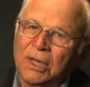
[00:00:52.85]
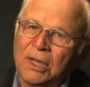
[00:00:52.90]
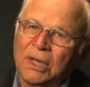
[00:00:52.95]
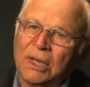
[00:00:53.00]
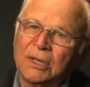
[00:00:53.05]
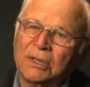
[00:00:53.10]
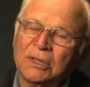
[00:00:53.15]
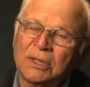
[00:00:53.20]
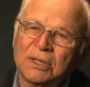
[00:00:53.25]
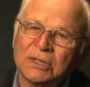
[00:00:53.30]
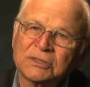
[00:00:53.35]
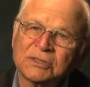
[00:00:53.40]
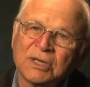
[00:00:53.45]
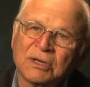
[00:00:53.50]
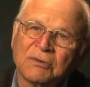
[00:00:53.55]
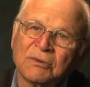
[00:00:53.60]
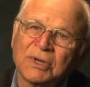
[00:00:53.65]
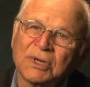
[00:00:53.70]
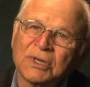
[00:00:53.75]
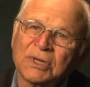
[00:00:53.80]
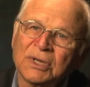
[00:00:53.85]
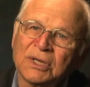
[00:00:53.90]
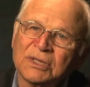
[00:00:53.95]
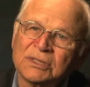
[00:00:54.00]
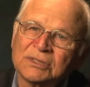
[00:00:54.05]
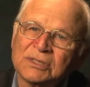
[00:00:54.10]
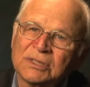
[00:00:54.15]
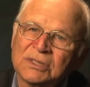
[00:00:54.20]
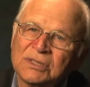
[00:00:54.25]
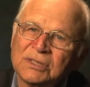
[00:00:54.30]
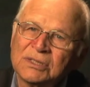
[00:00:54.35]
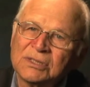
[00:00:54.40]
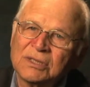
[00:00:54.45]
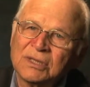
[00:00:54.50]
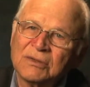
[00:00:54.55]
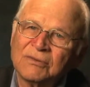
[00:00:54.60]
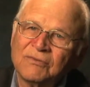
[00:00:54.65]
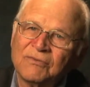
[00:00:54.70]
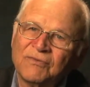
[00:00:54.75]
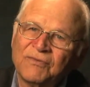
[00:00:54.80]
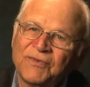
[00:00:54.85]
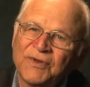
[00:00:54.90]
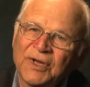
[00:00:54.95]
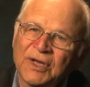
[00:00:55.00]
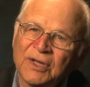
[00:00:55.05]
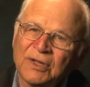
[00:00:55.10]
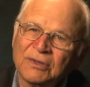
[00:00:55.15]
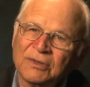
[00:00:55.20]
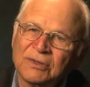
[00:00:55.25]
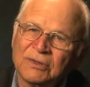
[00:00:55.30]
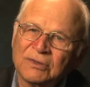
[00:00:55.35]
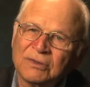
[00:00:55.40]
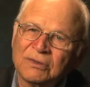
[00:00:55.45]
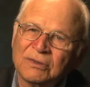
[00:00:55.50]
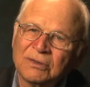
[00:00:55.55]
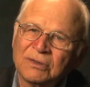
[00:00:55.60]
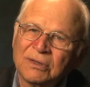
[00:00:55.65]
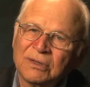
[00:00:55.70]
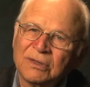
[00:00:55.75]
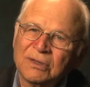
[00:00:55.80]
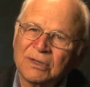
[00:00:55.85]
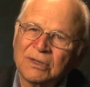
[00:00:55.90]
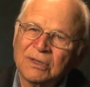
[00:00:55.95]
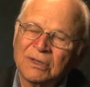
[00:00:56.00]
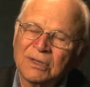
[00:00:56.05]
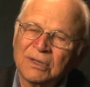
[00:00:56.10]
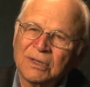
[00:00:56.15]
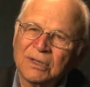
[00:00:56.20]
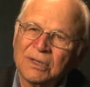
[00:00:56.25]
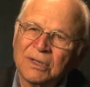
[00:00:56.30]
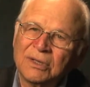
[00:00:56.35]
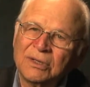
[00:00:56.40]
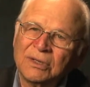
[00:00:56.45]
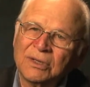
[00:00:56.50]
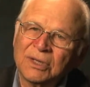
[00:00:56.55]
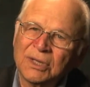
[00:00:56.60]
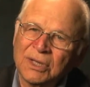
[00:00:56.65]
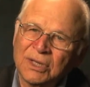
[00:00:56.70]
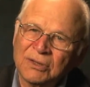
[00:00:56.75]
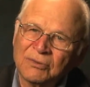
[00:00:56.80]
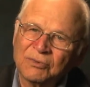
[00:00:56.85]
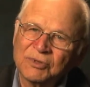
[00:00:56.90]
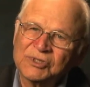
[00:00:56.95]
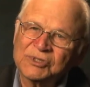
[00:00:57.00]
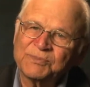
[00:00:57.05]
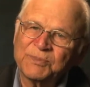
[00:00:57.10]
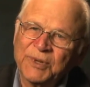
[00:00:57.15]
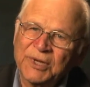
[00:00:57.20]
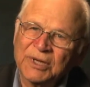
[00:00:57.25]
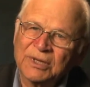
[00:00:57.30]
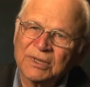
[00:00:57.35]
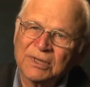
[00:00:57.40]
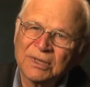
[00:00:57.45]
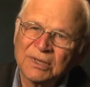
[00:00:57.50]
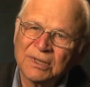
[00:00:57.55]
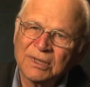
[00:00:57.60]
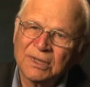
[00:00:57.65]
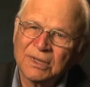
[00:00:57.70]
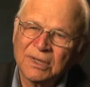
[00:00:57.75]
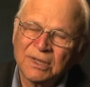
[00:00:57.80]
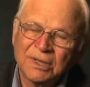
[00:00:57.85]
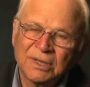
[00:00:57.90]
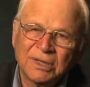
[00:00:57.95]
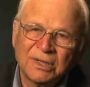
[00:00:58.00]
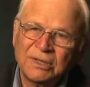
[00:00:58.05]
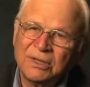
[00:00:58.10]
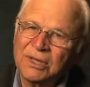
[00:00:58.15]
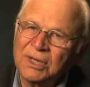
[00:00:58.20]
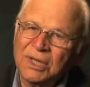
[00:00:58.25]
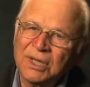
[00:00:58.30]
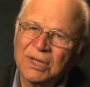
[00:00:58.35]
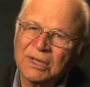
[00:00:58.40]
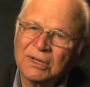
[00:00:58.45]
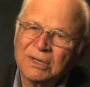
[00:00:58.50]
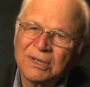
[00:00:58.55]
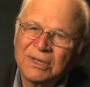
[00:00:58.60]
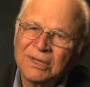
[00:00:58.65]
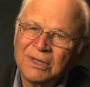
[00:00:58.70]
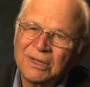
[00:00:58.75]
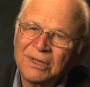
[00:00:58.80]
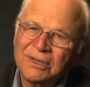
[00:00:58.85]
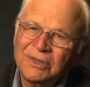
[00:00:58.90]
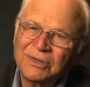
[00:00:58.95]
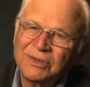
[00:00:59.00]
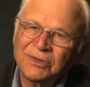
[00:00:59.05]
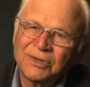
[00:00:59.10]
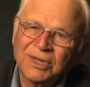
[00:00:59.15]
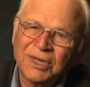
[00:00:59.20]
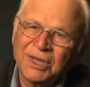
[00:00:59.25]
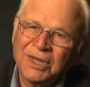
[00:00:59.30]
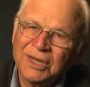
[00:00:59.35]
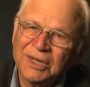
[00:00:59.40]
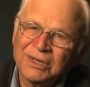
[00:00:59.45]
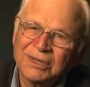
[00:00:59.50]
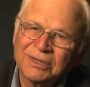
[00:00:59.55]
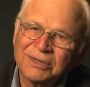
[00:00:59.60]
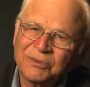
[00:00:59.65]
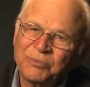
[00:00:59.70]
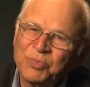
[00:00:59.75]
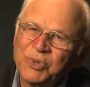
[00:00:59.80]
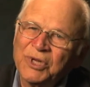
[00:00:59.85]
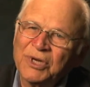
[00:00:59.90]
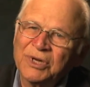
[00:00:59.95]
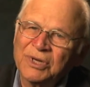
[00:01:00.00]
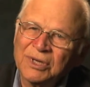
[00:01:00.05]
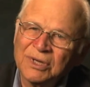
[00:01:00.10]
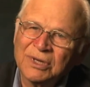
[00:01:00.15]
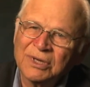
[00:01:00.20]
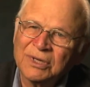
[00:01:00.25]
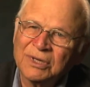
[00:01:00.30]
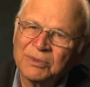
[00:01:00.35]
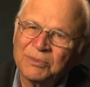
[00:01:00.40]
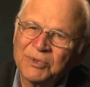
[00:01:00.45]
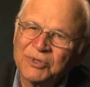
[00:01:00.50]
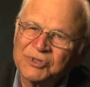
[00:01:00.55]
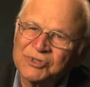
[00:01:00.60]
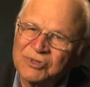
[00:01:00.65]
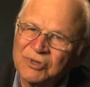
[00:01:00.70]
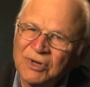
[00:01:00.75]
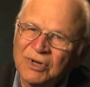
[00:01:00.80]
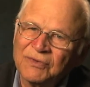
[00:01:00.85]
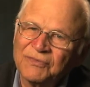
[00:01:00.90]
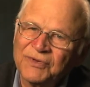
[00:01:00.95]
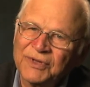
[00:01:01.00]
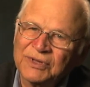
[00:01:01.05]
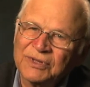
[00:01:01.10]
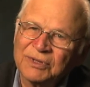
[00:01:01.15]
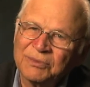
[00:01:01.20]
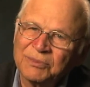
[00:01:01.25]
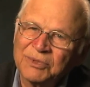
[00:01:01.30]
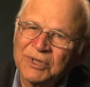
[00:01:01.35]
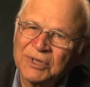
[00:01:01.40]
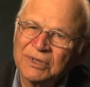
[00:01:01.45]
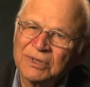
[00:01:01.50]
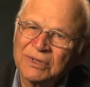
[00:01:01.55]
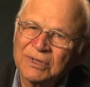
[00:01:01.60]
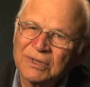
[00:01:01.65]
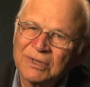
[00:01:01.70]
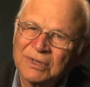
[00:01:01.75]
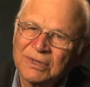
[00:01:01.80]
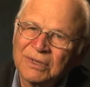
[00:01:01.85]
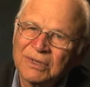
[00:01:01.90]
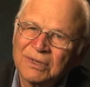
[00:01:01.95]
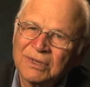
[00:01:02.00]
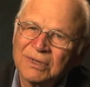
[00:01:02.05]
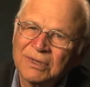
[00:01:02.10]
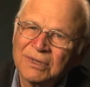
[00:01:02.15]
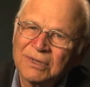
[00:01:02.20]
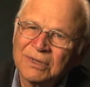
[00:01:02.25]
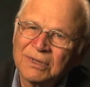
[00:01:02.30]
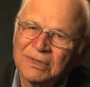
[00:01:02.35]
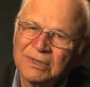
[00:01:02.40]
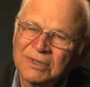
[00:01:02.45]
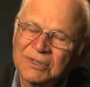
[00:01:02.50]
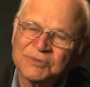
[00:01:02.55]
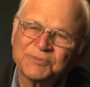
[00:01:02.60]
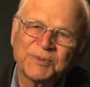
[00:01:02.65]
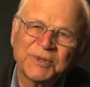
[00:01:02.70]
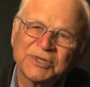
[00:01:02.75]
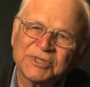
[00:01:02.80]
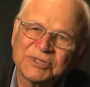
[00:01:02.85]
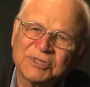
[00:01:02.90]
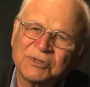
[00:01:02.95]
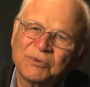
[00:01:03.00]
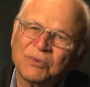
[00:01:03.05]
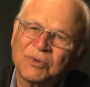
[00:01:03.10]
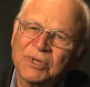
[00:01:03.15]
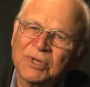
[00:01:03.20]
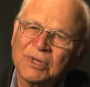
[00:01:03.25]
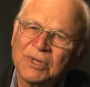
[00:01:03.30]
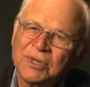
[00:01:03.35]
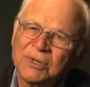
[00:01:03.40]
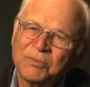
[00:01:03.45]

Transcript: and you can start recognizing value, and you gain respect, and you can't belittle them or scoff at them then, especially what